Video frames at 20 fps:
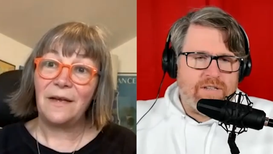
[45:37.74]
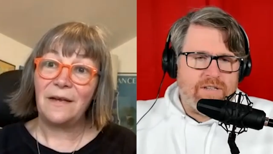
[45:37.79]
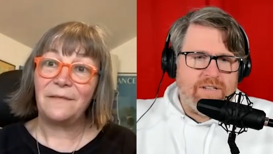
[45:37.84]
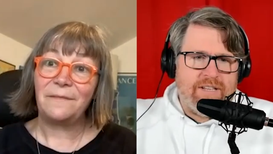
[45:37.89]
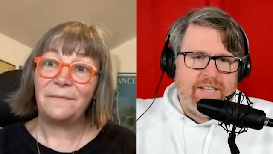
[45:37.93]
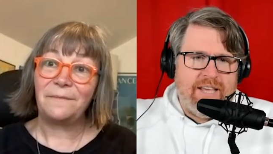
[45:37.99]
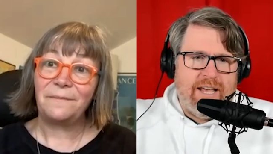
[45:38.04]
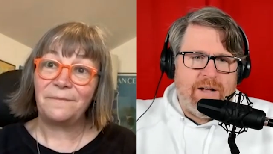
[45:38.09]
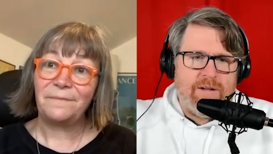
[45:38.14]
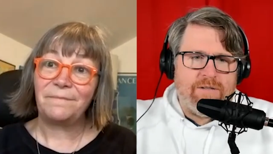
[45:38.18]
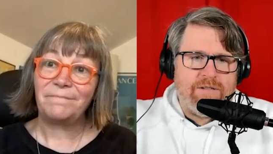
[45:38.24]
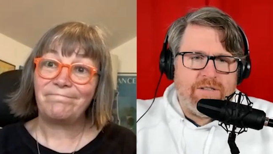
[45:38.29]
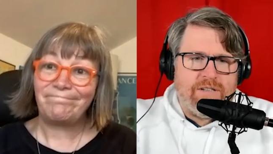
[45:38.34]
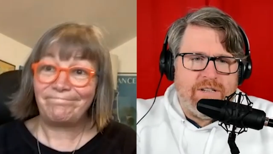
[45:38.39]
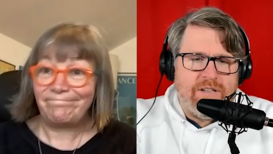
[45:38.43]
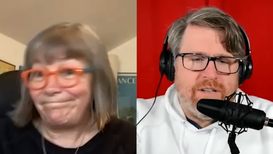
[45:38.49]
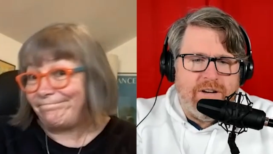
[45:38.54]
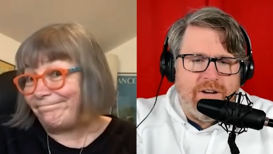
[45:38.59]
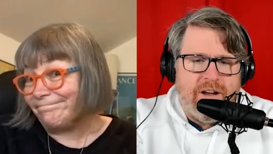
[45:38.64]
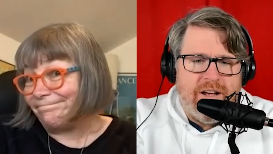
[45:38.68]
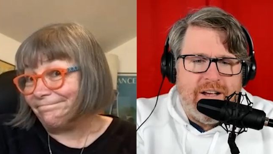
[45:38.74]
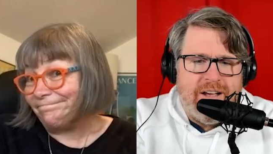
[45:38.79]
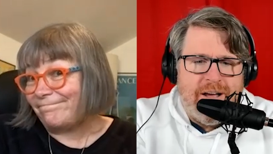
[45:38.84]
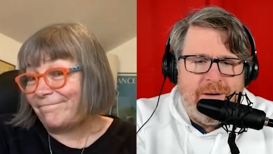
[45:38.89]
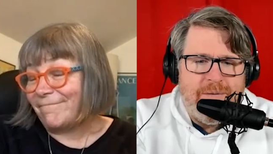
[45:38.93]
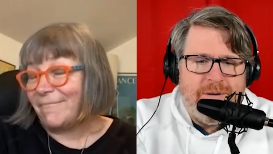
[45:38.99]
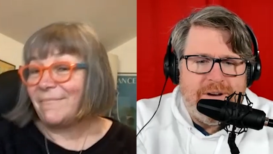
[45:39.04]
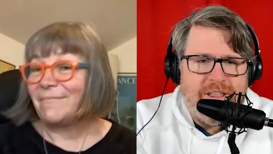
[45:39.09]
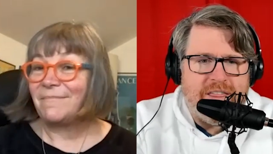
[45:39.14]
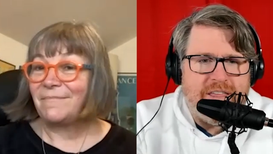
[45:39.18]
Speaker 1: Councillor, I
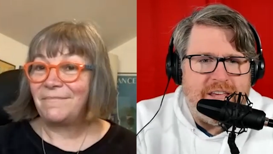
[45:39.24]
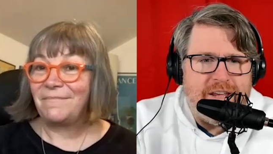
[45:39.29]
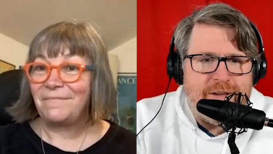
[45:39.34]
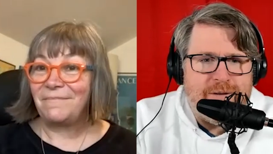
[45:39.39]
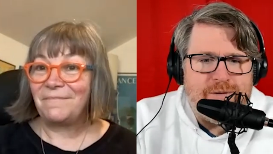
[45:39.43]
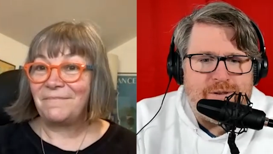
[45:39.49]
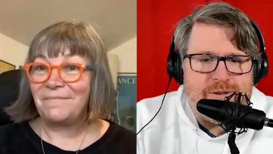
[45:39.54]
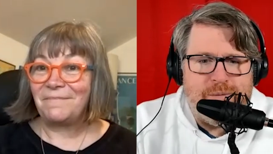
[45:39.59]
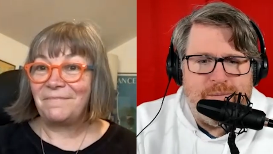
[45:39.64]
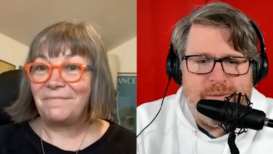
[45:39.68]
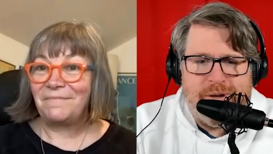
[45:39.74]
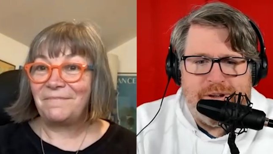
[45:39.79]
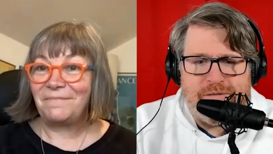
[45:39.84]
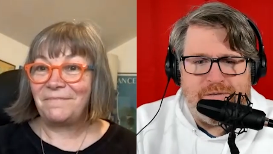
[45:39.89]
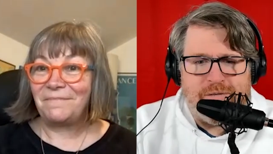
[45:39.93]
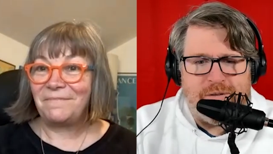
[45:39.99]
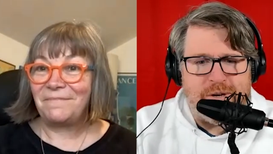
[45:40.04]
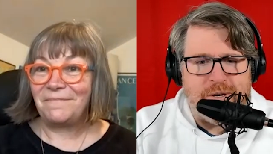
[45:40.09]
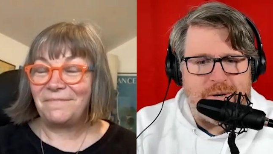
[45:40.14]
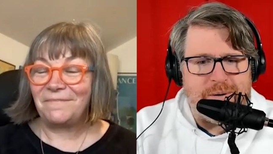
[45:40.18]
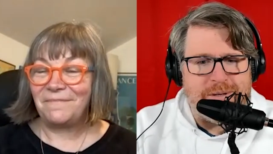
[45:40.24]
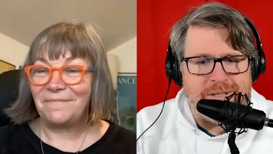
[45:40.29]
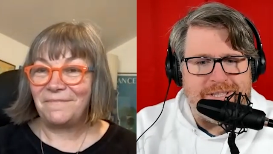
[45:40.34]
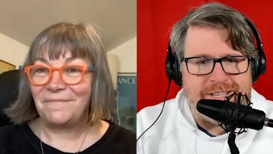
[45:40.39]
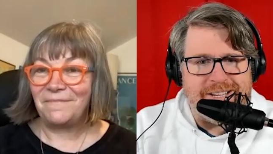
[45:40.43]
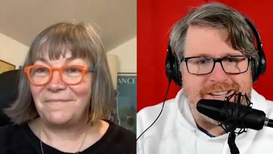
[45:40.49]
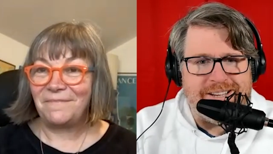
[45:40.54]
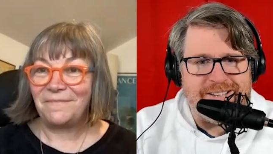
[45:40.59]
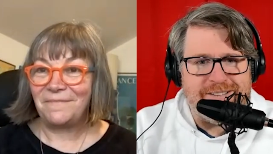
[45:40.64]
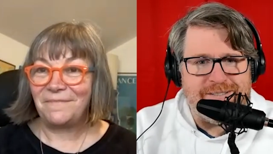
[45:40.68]
want to thank you so much for doing
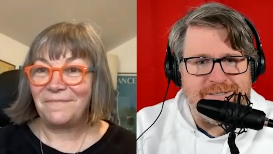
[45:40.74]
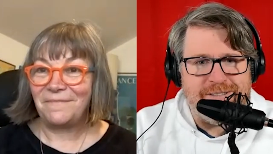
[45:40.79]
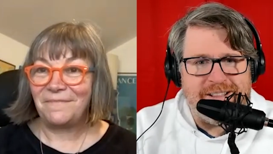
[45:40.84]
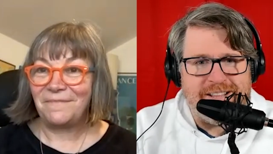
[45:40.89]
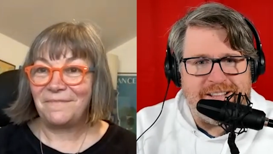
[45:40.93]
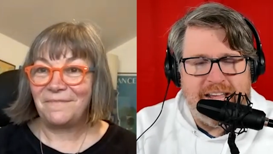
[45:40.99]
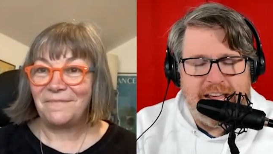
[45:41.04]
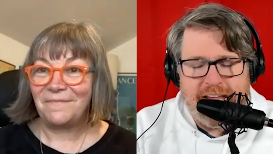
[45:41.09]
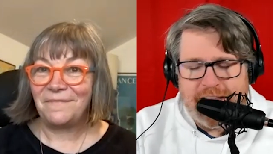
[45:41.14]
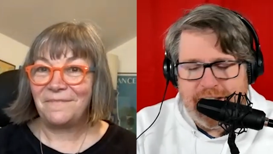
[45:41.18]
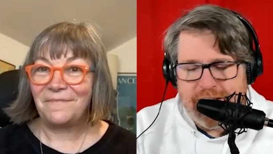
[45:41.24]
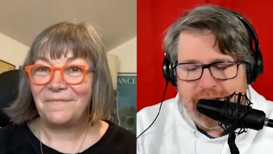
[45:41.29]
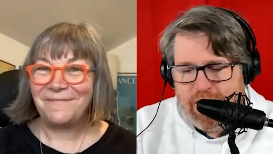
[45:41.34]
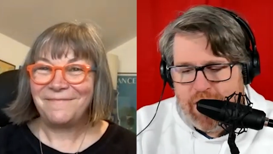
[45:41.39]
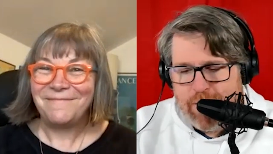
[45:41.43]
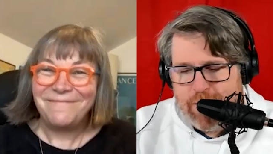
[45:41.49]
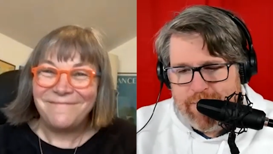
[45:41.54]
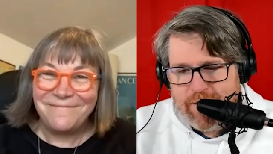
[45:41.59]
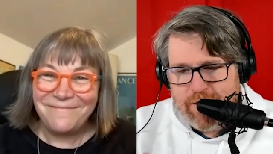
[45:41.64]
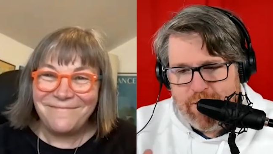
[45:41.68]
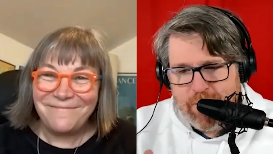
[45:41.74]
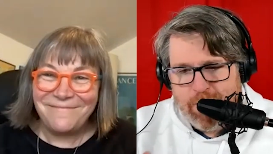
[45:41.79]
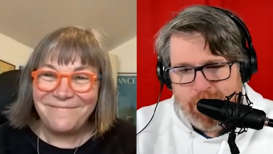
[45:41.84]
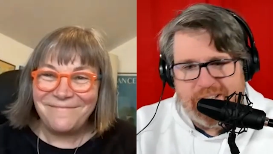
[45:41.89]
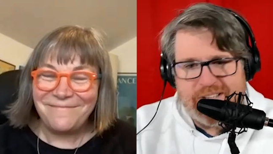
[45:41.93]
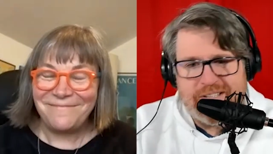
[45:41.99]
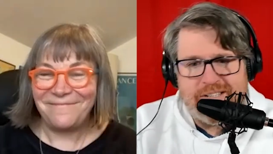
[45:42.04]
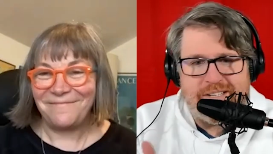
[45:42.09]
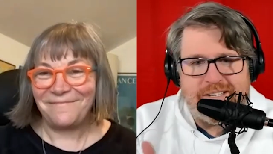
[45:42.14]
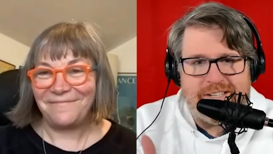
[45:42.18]
this, taking time out of your
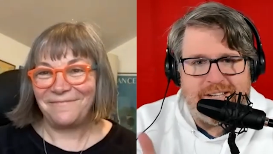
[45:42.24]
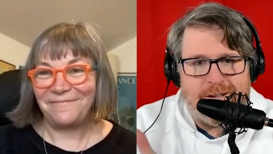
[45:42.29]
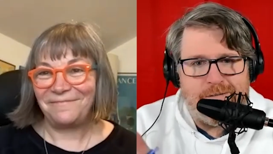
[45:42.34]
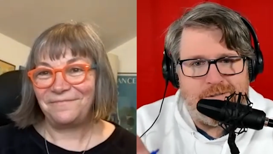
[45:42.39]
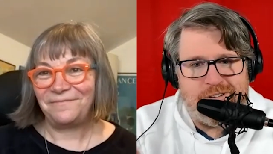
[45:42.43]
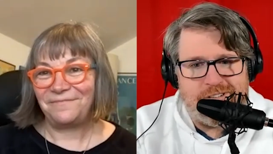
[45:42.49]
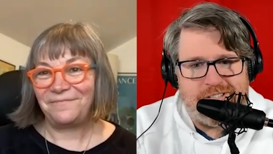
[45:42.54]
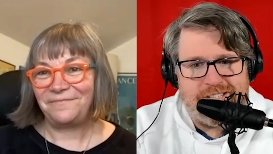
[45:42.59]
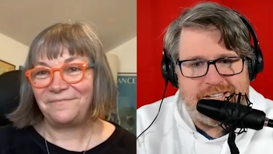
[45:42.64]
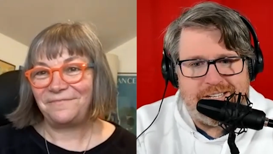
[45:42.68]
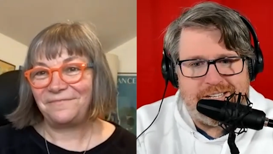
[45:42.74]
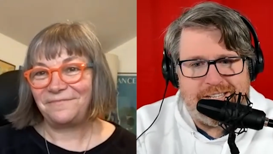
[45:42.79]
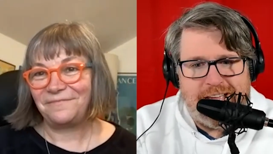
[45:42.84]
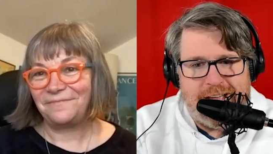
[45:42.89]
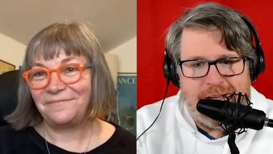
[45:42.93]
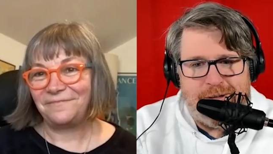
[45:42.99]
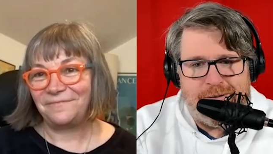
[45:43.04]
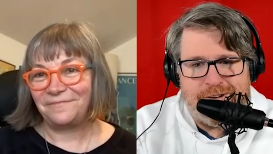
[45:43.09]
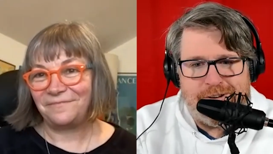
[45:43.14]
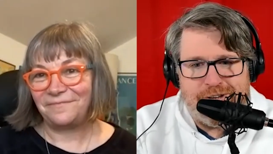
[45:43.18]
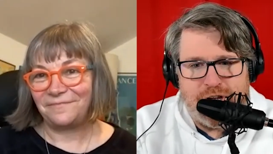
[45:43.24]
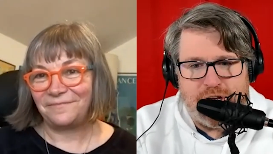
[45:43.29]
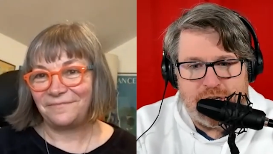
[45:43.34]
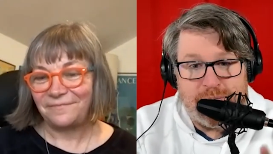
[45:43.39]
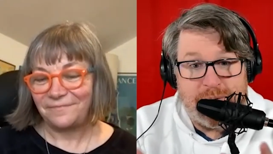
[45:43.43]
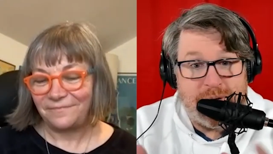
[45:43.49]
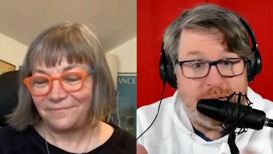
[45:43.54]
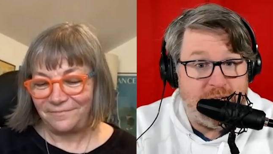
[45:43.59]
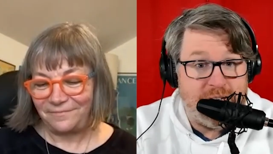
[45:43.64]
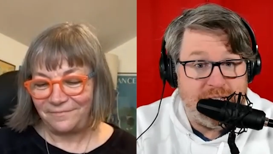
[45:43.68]
busy schedule to sit down and talk
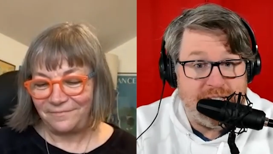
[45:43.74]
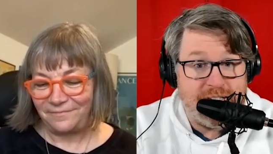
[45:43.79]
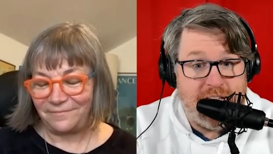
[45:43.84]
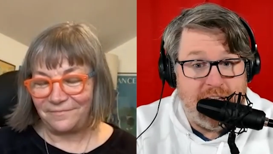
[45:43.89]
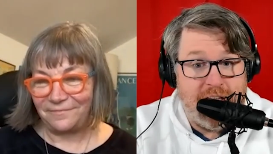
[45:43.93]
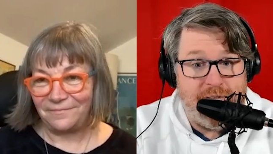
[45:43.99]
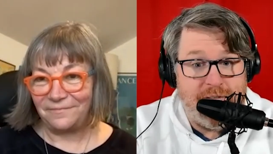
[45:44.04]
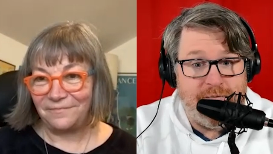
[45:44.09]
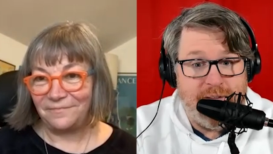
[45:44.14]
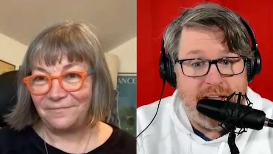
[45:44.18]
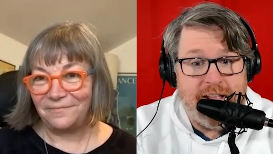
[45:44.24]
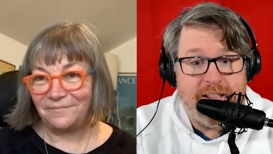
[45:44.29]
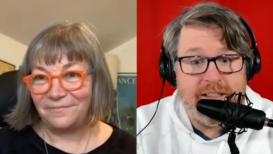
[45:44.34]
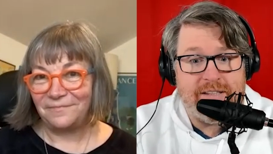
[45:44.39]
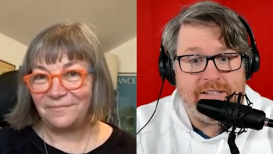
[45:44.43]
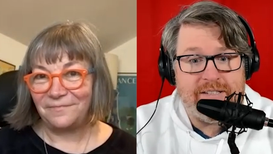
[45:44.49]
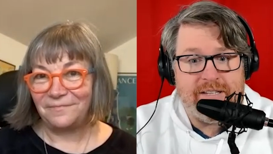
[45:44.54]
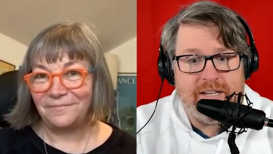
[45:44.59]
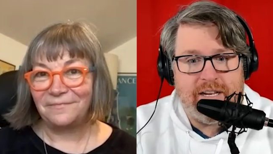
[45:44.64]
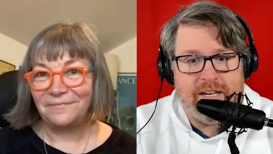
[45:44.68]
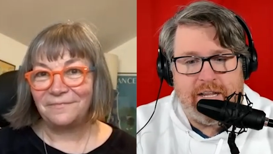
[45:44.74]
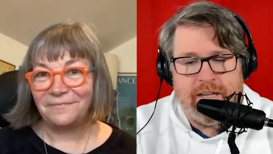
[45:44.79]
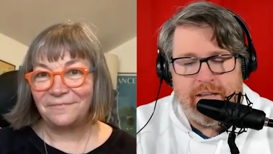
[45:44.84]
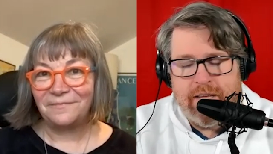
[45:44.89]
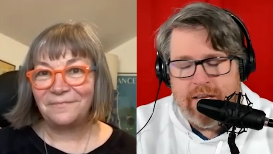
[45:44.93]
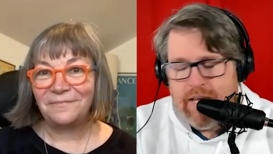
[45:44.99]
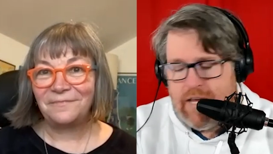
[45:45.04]
about yourself and the city.